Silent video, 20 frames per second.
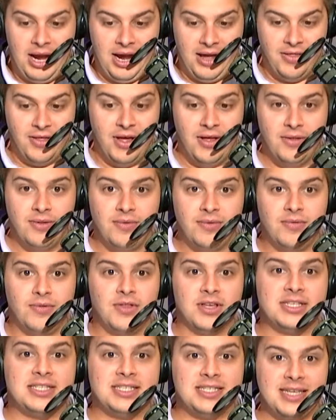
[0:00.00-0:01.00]
And
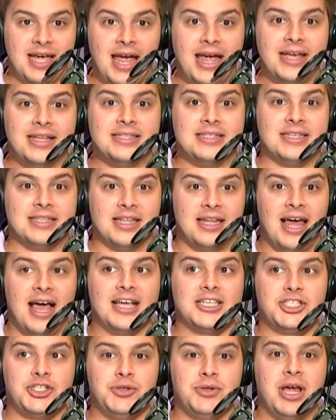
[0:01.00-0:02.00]
then the Saints in the
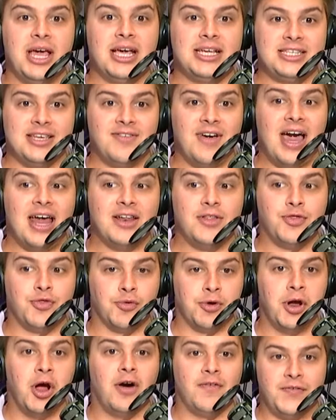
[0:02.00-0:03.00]
last 2 days have added
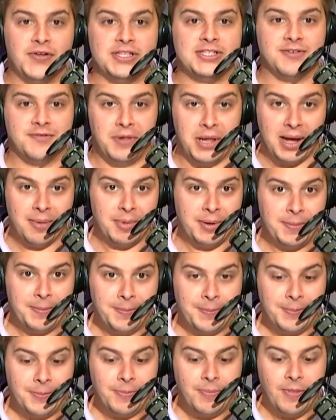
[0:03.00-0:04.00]
three offensive linemen.
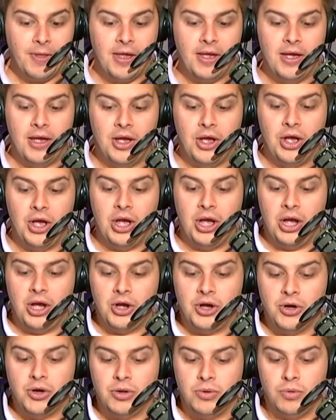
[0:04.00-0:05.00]

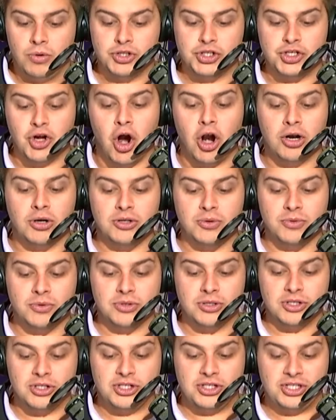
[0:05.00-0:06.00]
We'll start
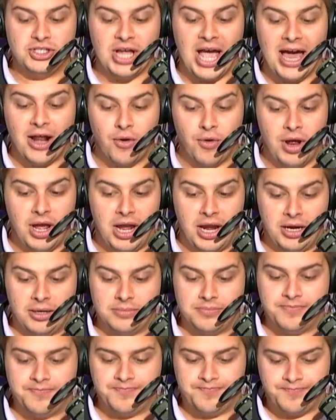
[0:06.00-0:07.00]

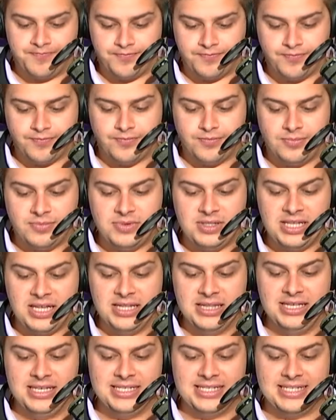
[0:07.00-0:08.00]
Saturday.
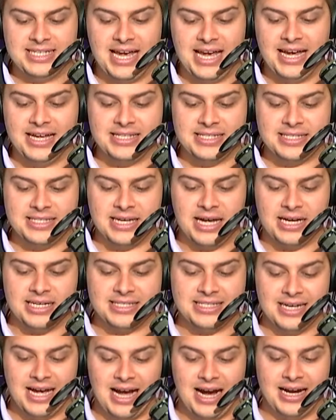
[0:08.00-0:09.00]
The Saints
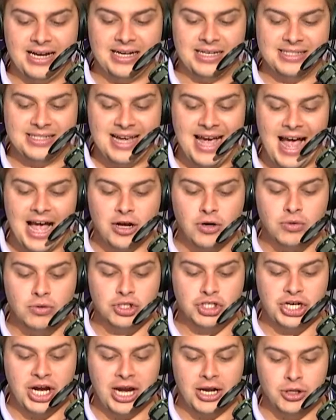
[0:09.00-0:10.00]
signed tackle
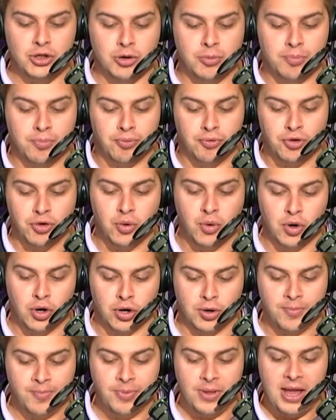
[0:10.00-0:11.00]
Chandler
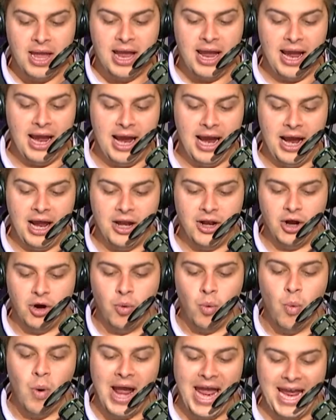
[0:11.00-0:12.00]
Brewer and
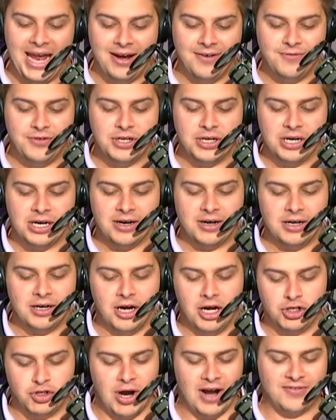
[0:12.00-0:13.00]
waived
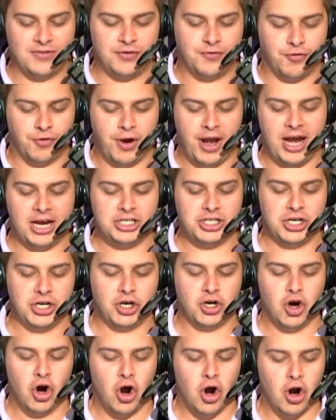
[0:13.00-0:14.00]
undrafted free
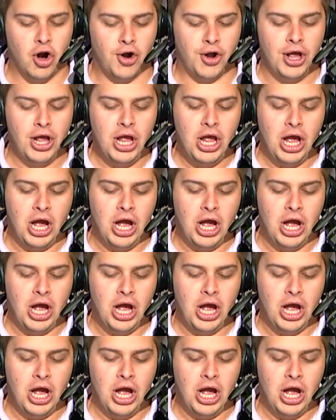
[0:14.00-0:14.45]
agent guard